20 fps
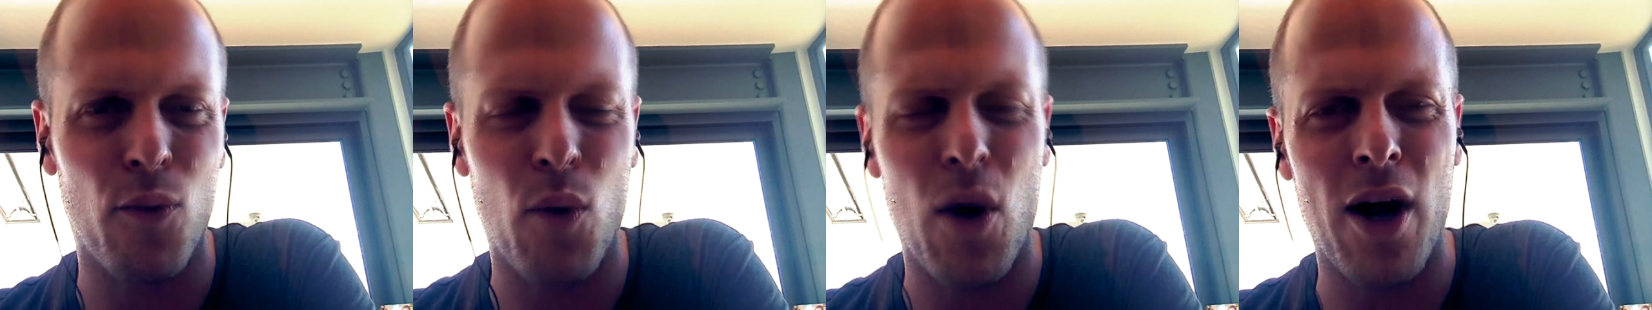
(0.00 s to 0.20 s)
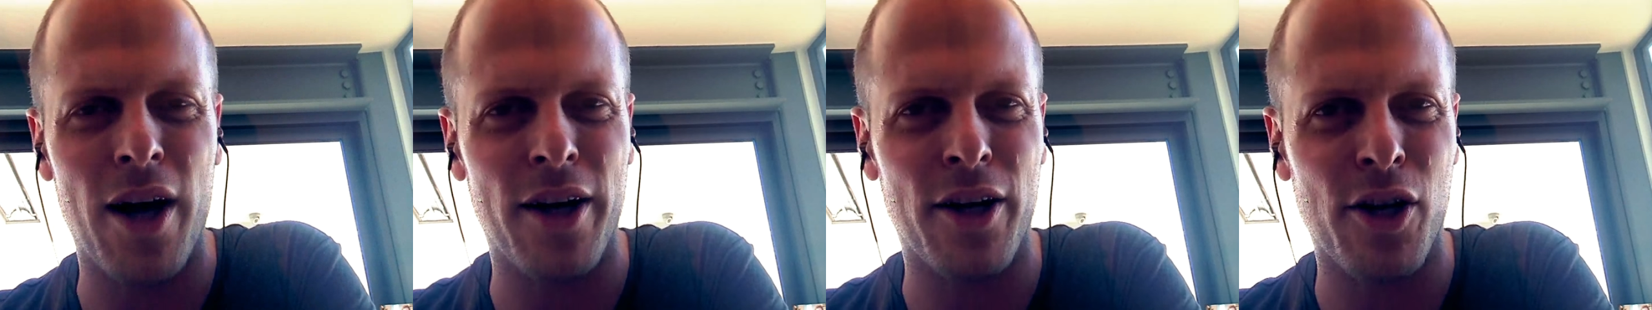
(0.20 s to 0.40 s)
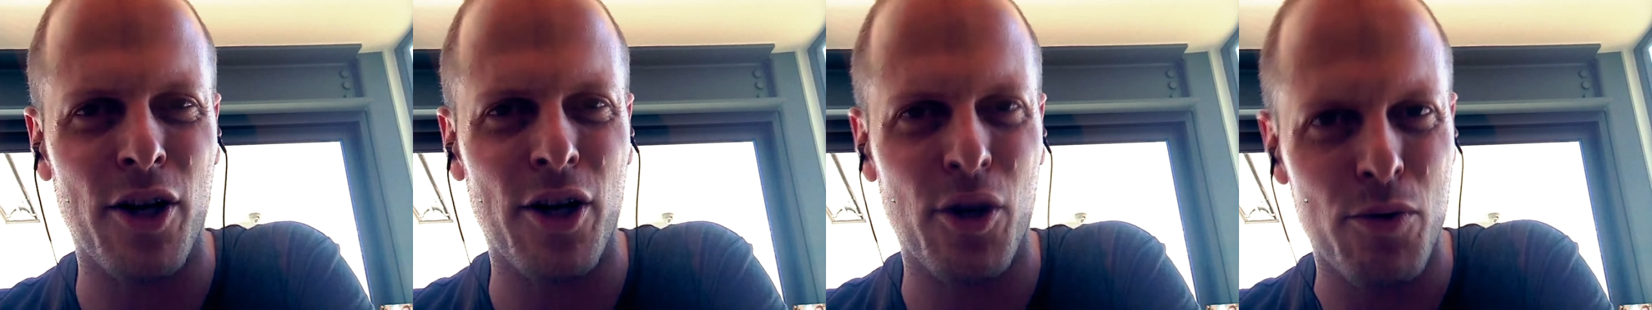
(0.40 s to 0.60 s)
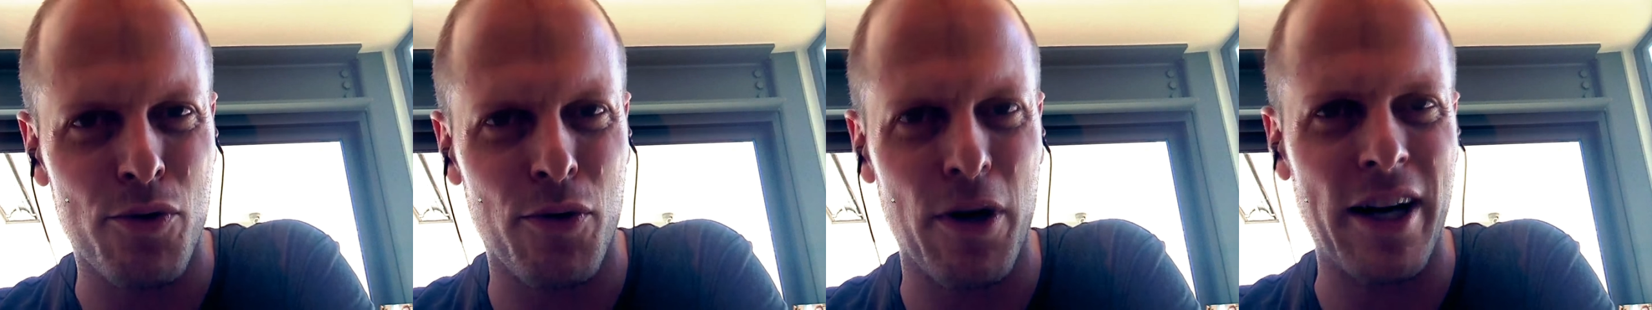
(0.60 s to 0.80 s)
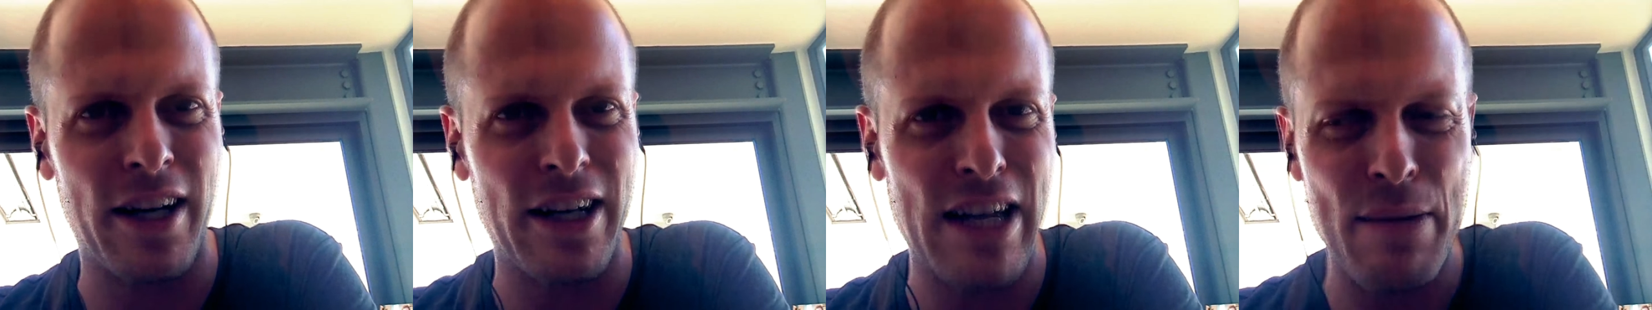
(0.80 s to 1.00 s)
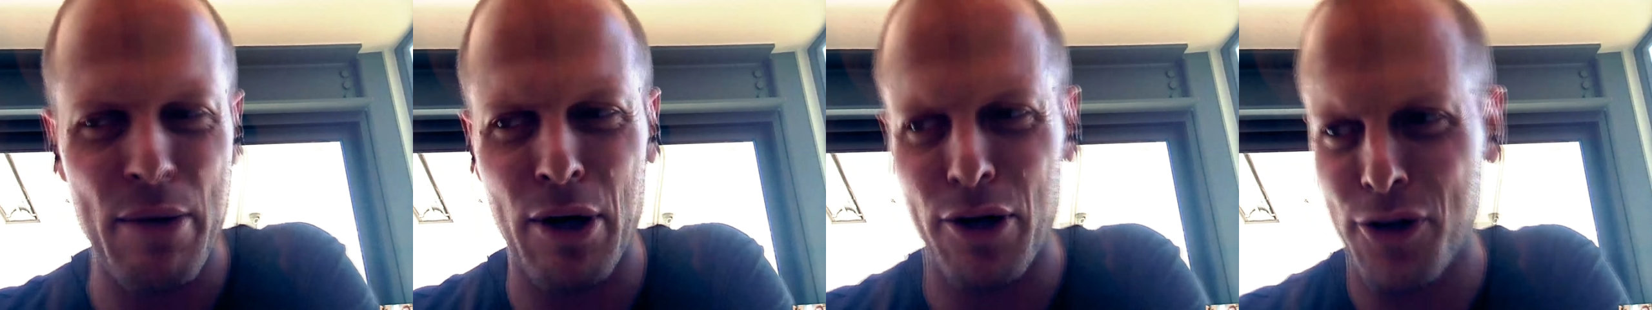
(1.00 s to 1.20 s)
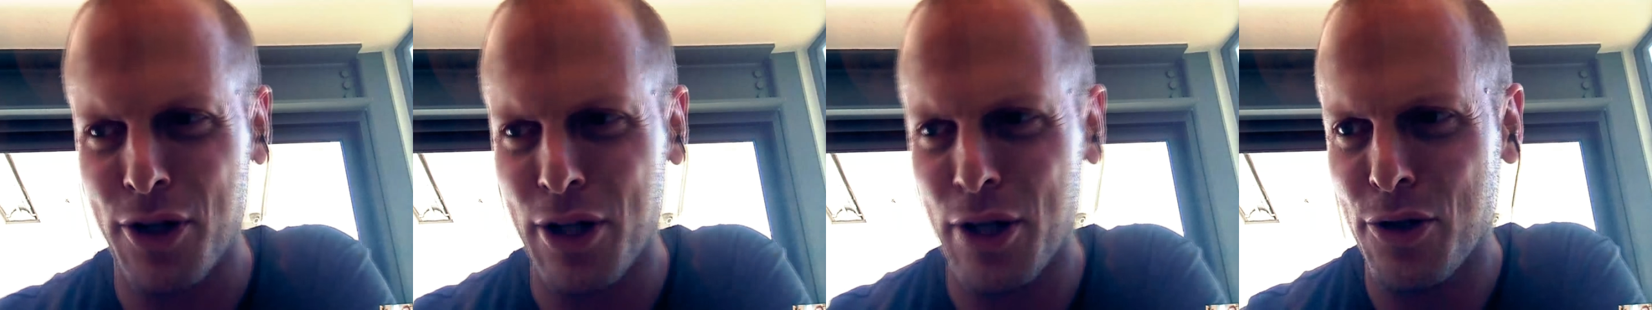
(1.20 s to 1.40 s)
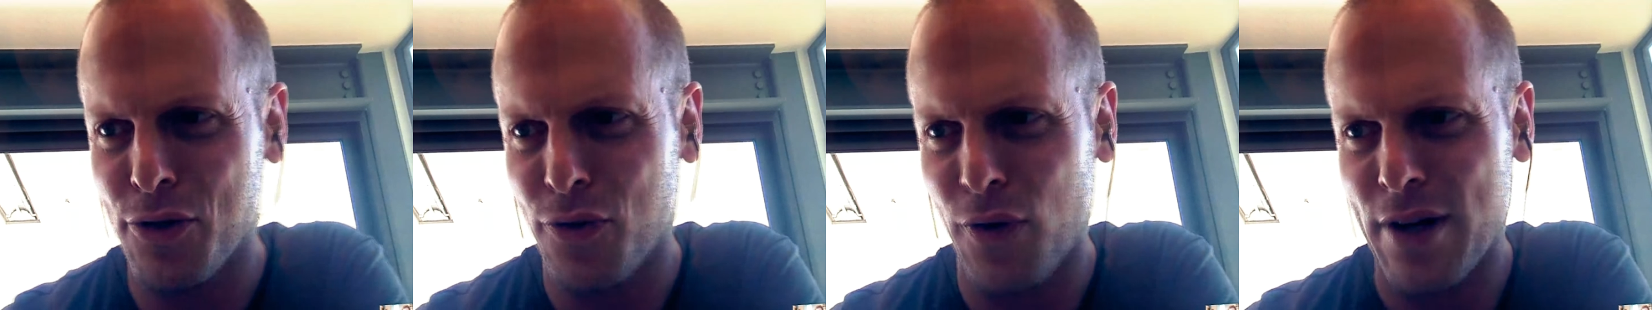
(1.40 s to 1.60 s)
wine and was writing an email to
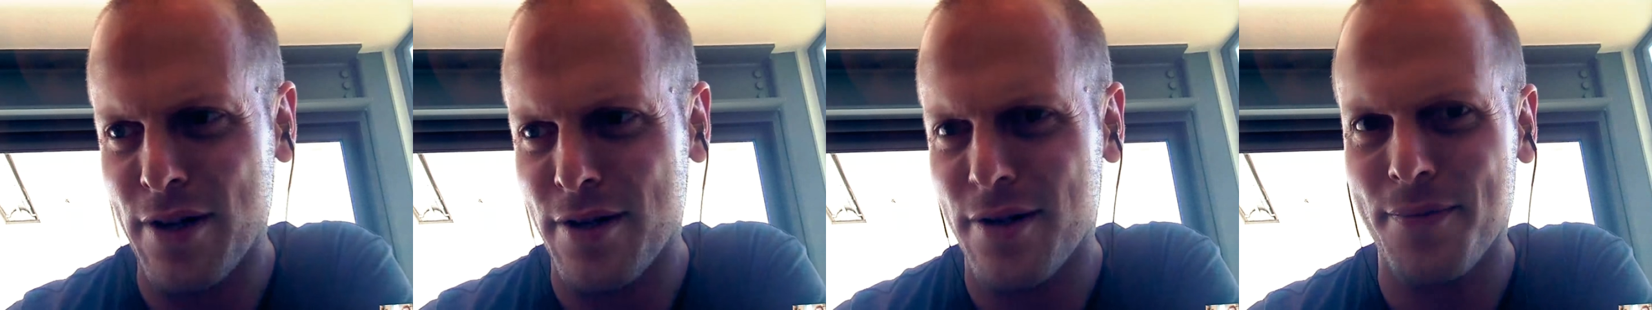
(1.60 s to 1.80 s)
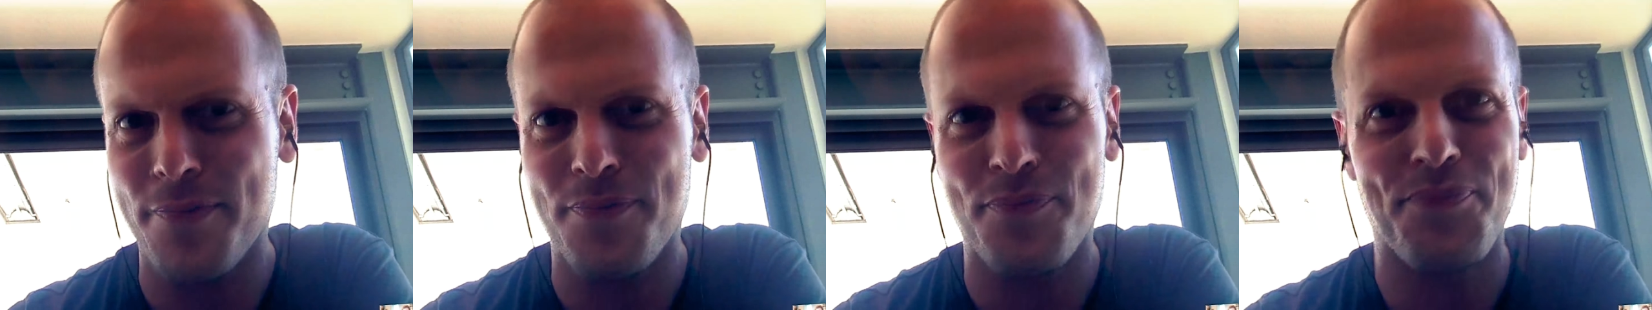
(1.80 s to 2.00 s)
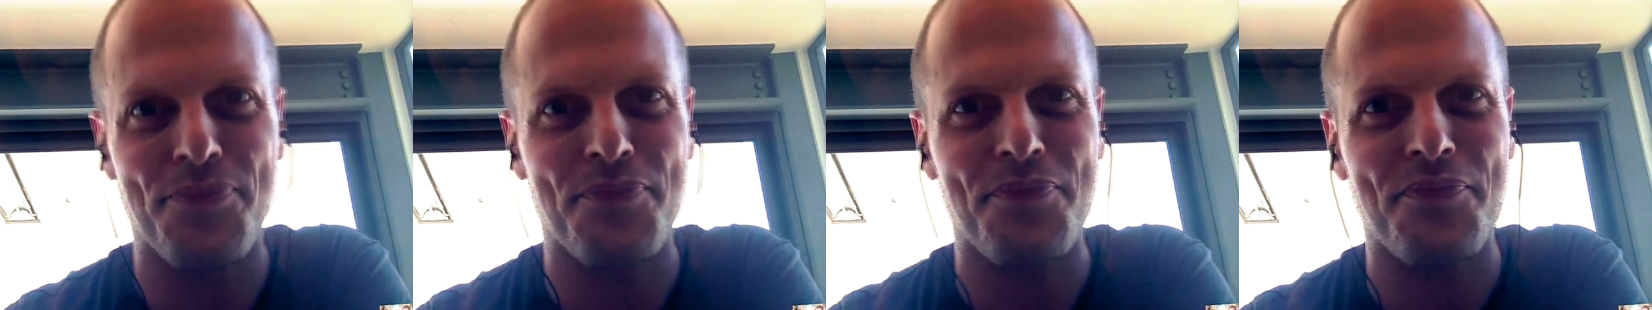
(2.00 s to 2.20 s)
close friends.